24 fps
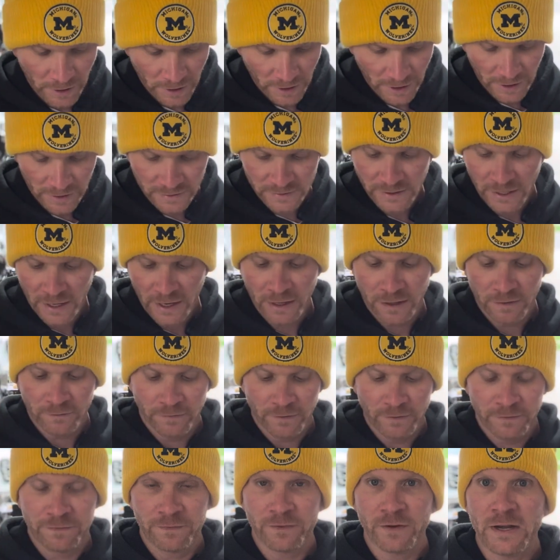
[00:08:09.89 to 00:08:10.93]
It's kind of
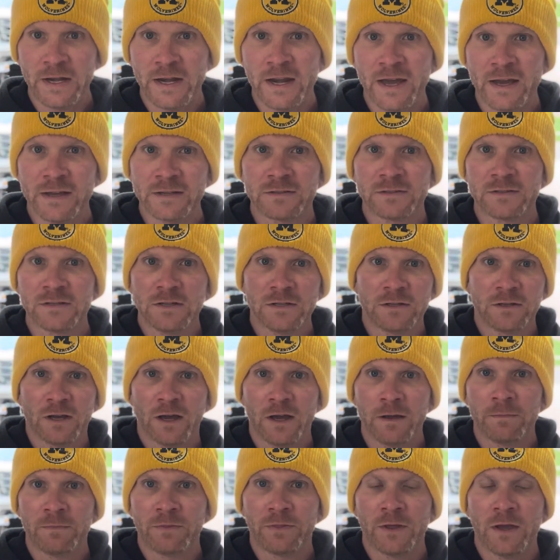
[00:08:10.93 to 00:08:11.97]
a finesse-y
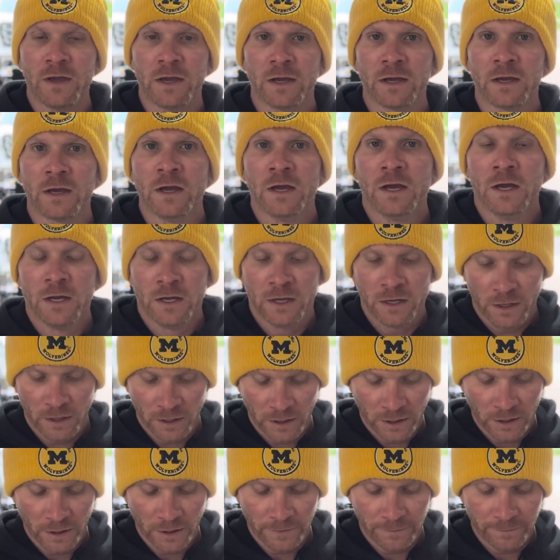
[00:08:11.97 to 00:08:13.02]
type thing
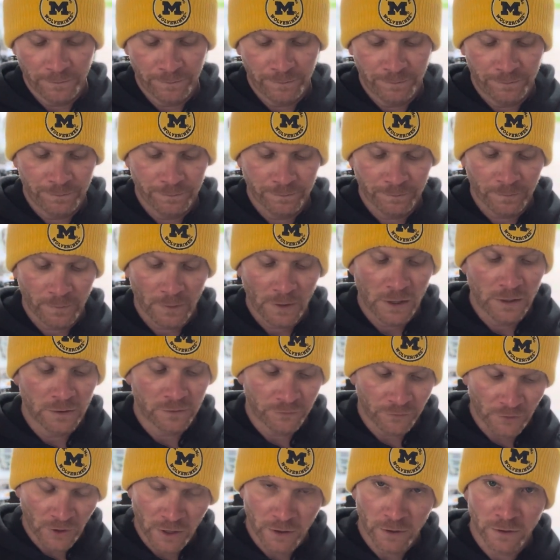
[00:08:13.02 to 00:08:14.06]
as
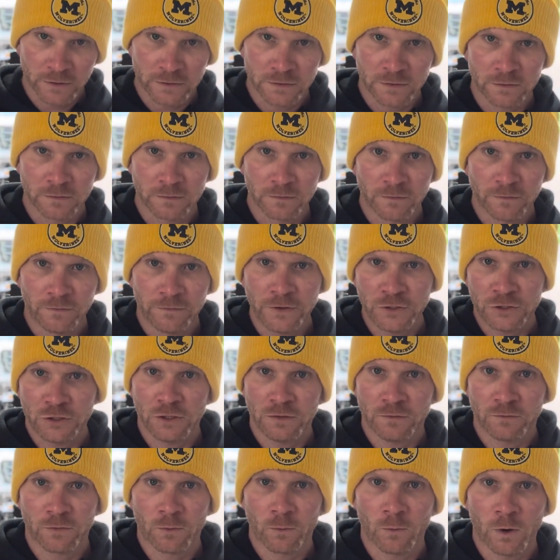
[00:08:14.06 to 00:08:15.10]
far as
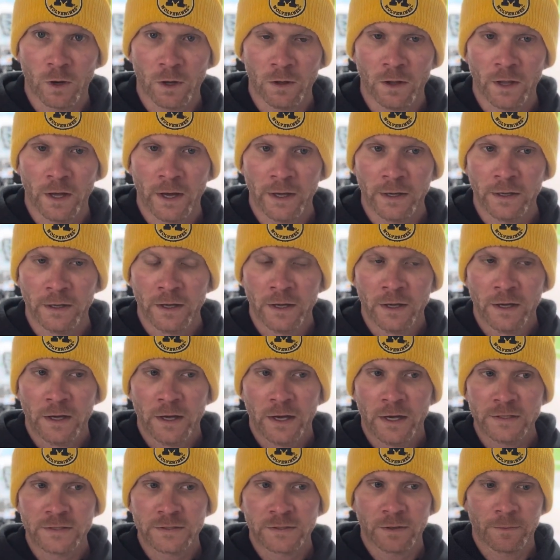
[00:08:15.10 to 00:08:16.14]
fishing for walleye.
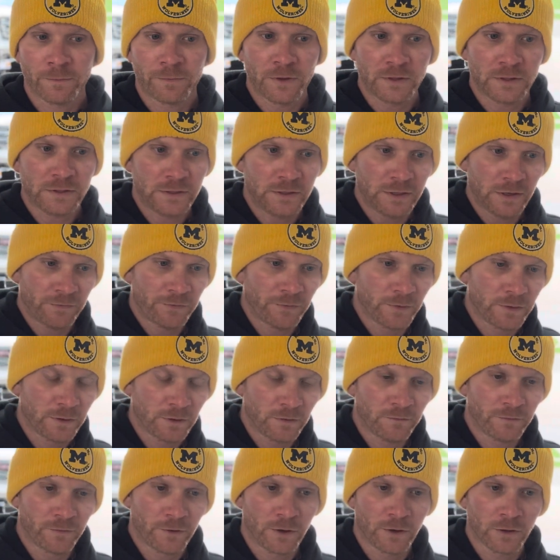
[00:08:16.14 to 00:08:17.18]
It's something different
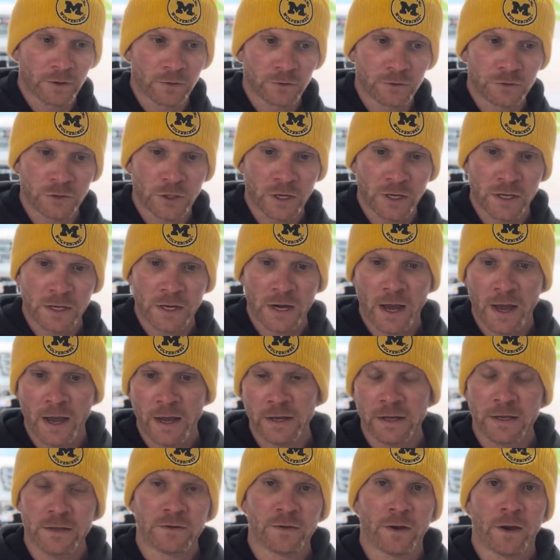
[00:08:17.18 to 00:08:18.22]
than vertical jigging. I
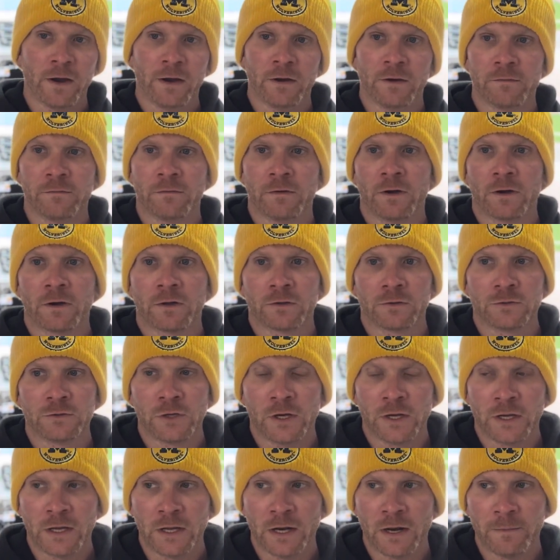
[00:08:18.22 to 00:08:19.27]
get tired of vertical
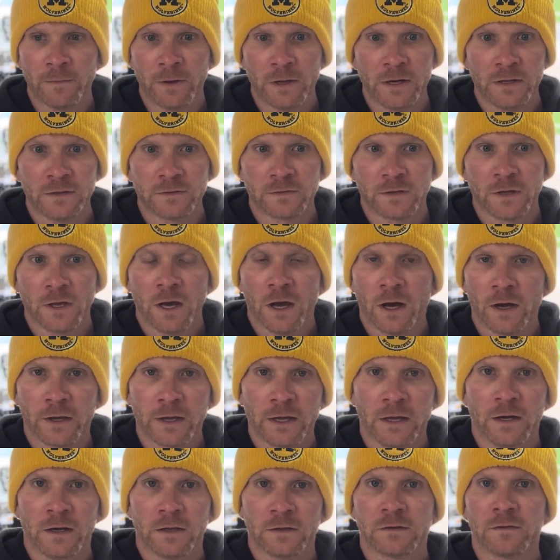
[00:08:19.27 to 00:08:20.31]
jigging. I mean, it's
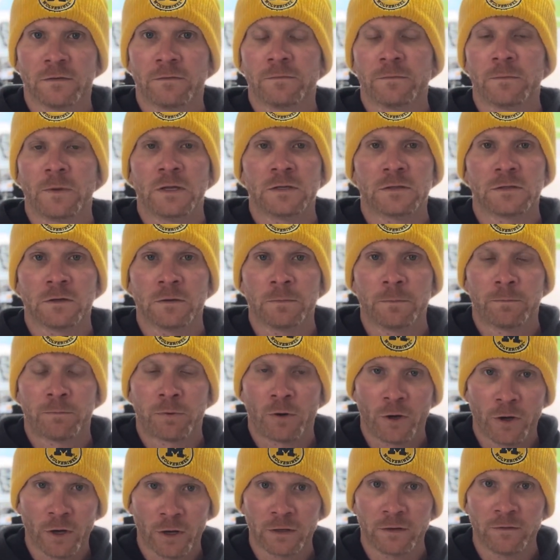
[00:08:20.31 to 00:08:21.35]
a
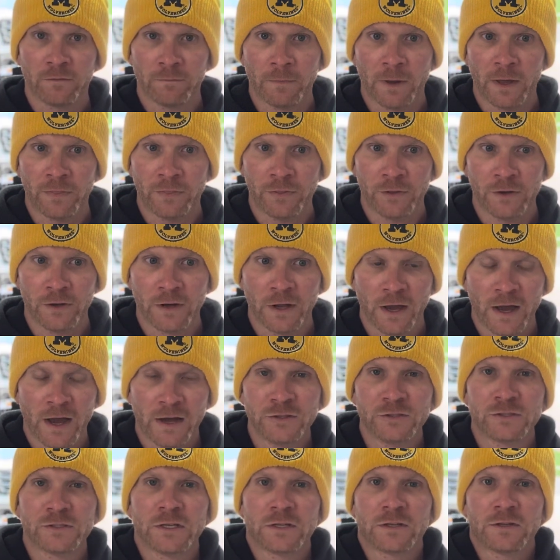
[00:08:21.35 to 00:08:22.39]
productive method. I
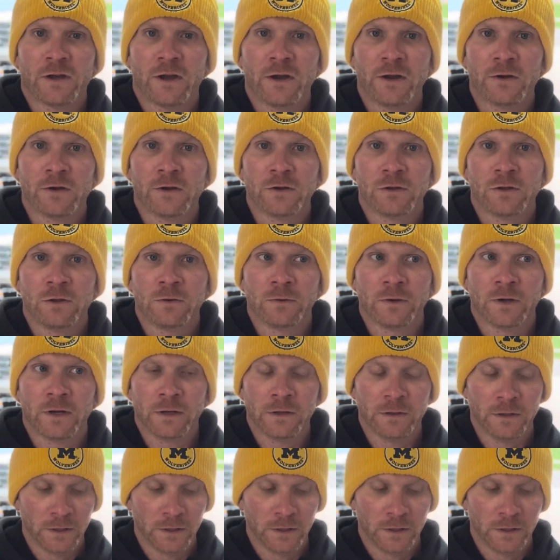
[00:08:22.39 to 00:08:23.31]
just get tired of doing it.